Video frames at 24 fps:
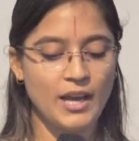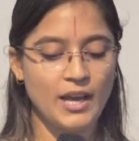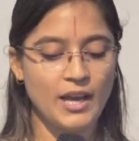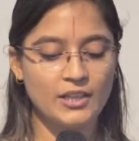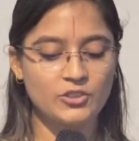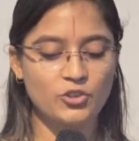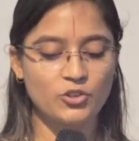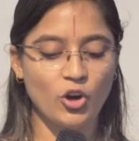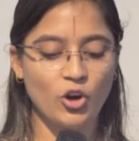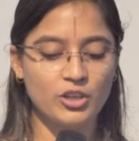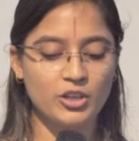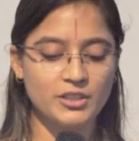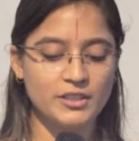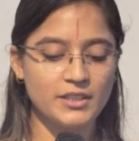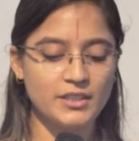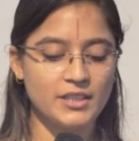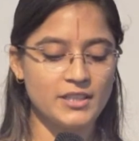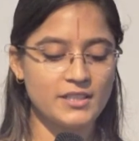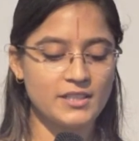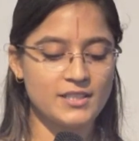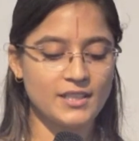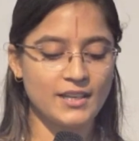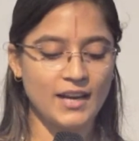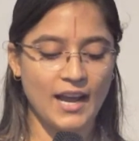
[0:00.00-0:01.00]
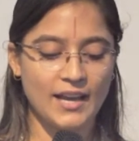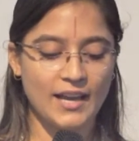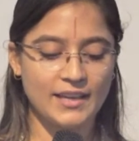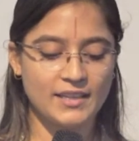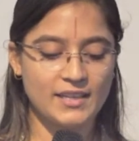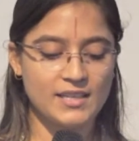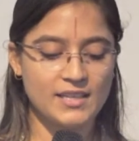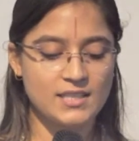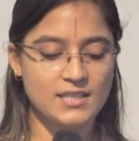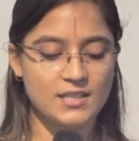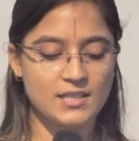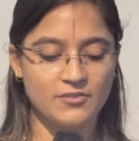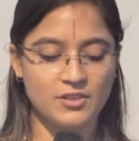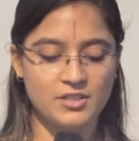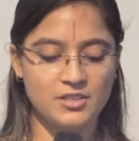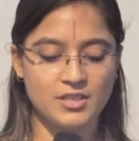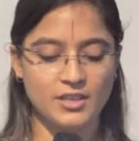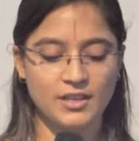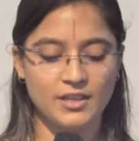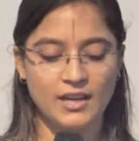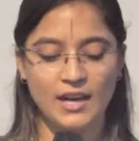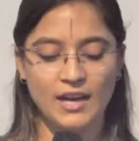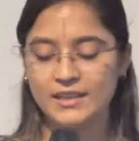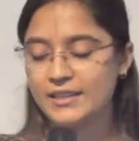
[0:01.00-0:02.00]
and coordinator IKS
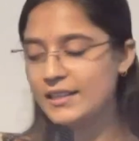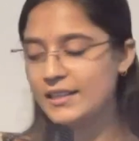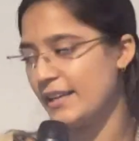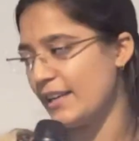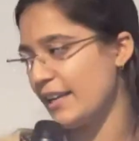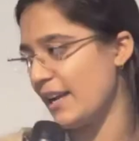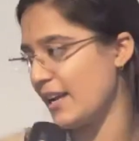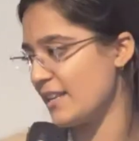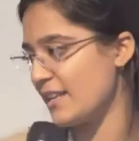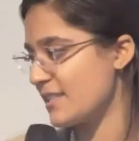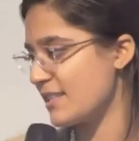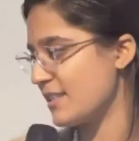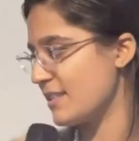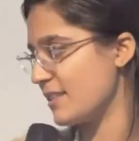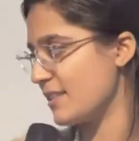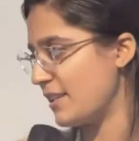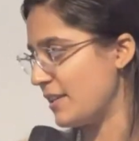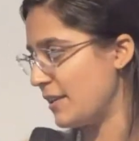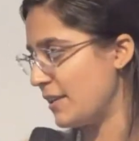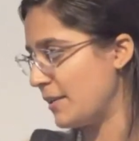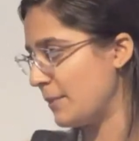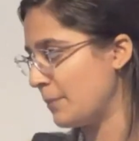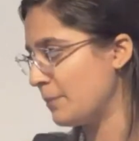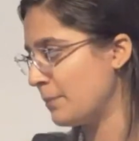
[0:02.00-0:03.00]
division at AICTE.